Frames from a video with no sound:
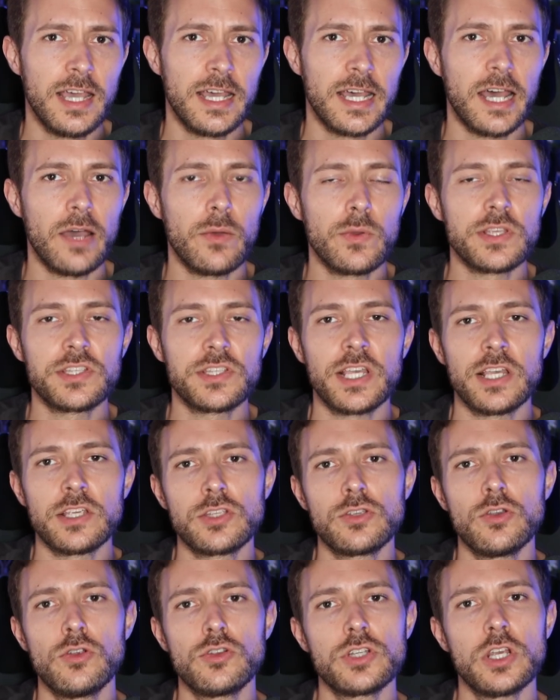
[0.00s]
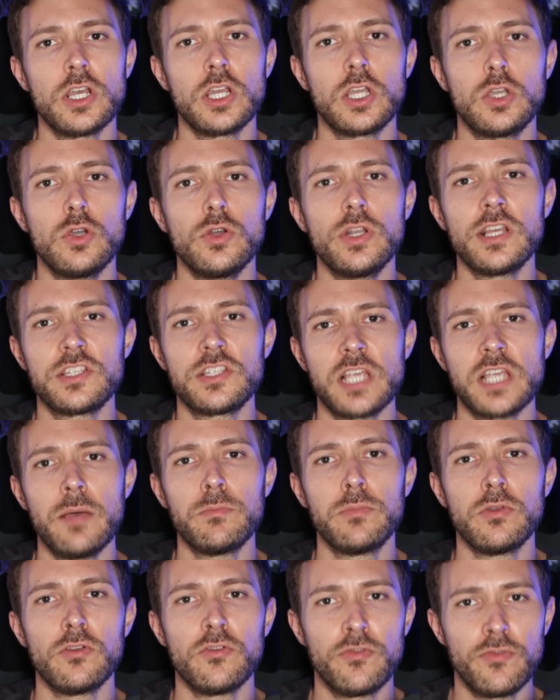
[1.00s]
how he set such a good
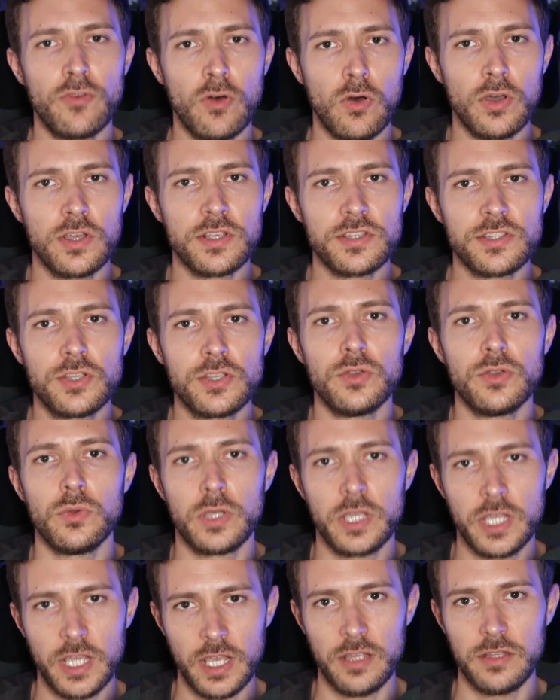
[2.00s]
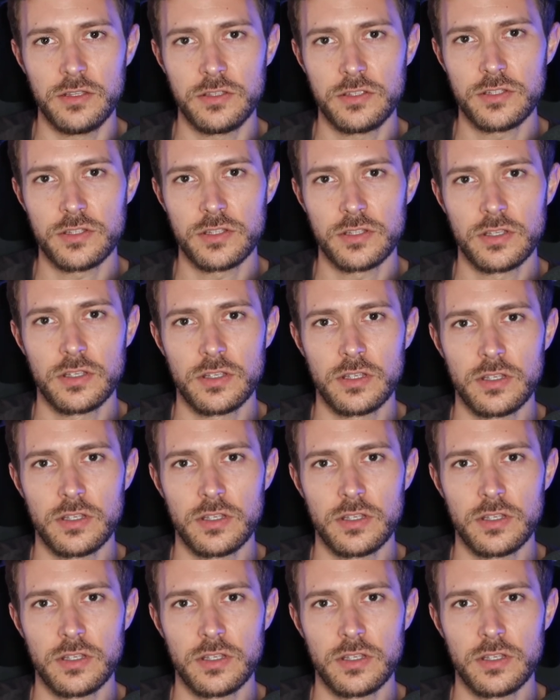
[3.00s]
example for his 2 kids.